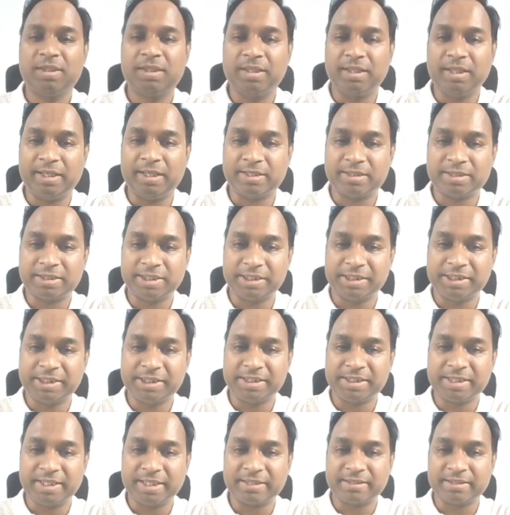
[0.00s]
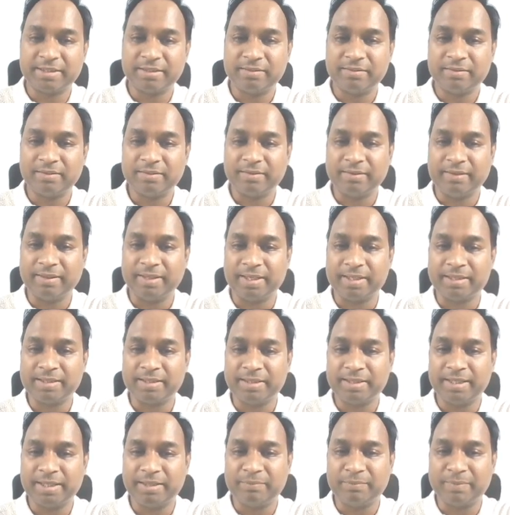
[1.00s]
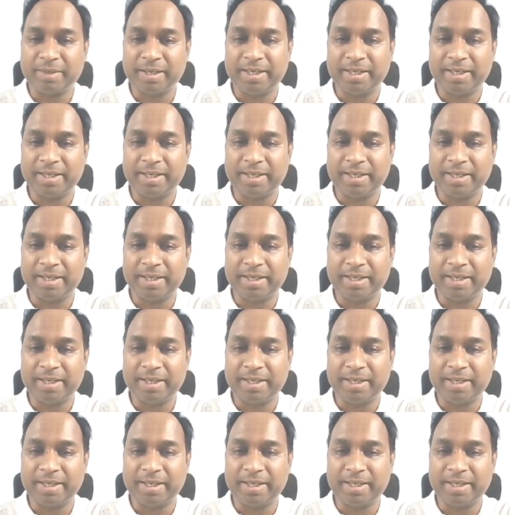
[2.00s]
Let's take this section, greater than